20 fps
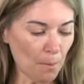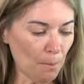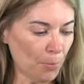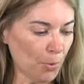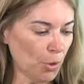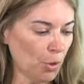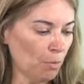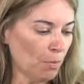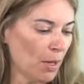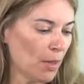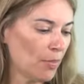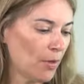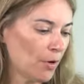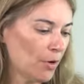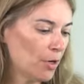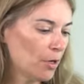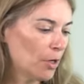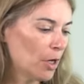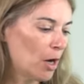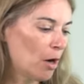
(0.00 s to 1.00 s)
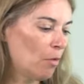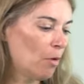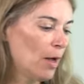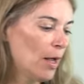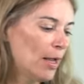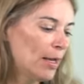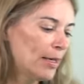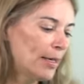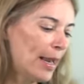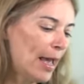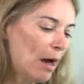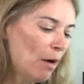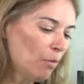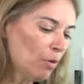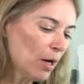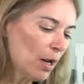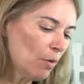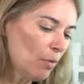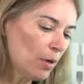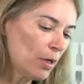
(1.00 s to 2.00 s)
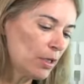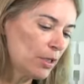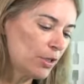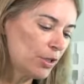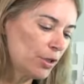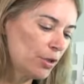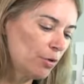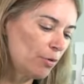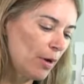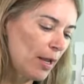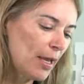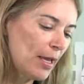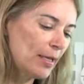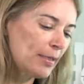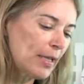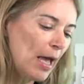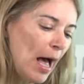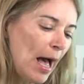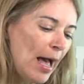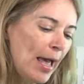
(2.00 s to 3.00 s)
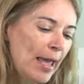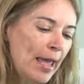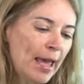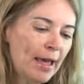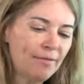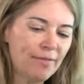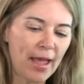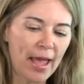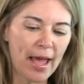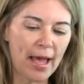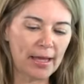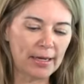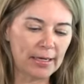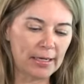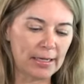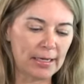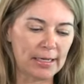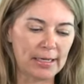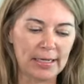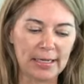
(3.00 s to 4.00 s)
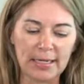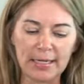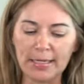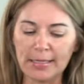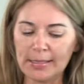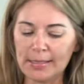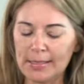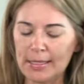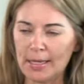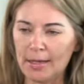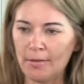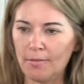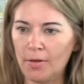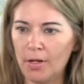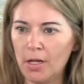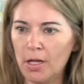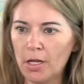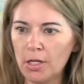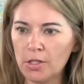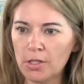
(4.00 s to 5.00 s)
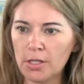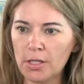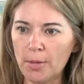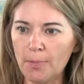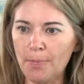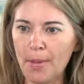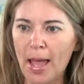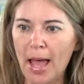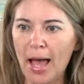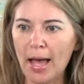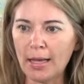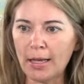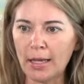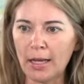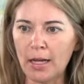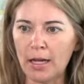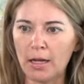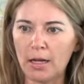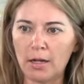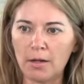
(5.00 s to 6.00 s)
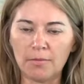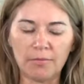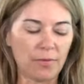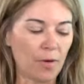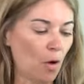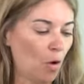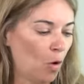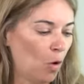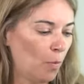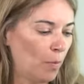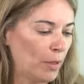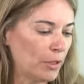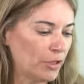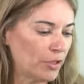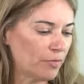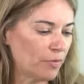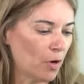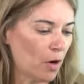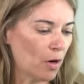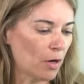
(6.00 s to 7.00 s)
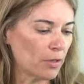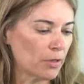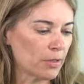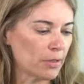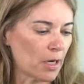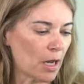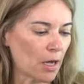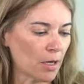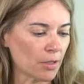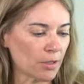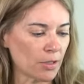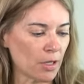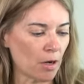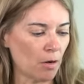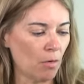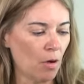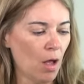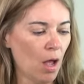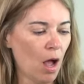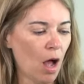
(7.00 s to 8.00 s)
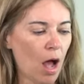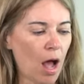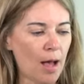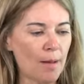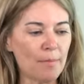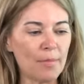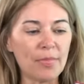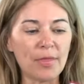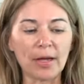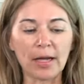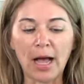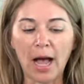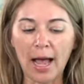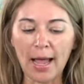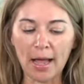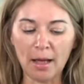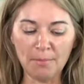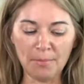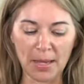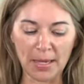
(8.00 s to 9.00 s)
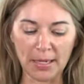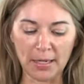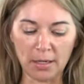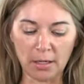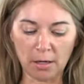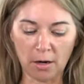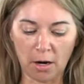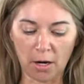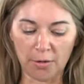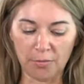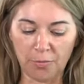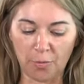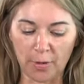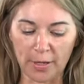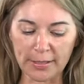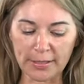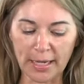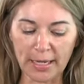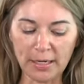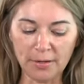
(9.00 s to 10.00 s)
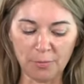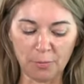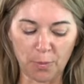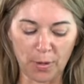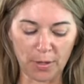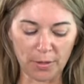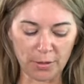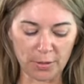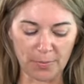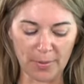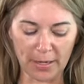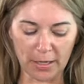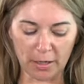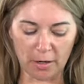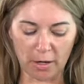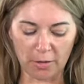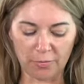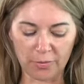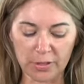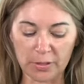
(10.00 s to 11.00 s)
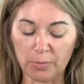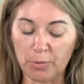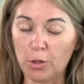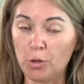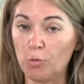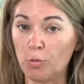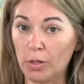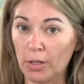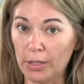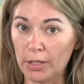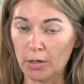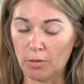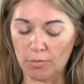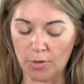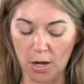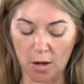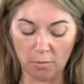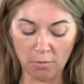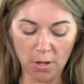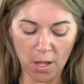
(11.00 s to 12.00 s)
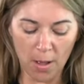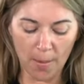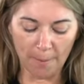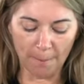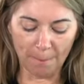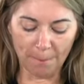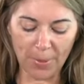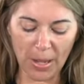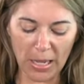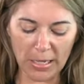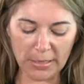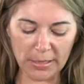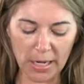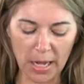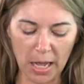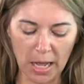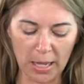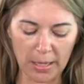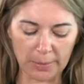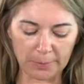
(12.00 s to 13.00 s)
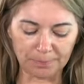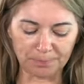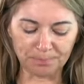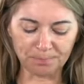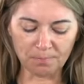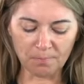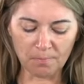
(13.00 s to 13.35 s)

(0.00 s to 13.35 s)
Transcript: Boom, there you go. Now what I wanna do is I have added adhesive to the back of a whole bunch of cardstock. So um, the guy I'm making a card for, it's kind of weird to make a card for someone you really don't know, but um,